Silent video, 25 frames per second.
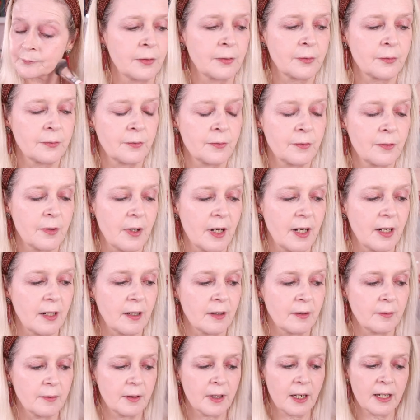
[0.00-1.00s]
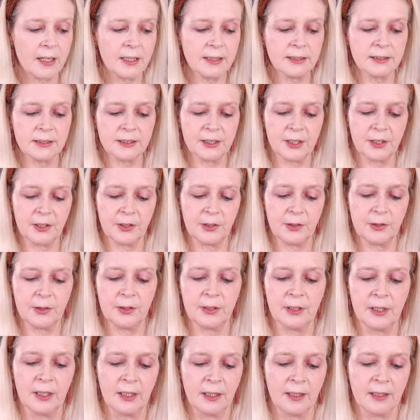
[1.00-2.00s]
Right, I'm going
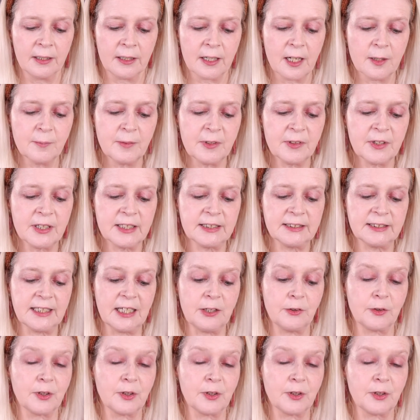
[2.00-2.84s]
with concealer.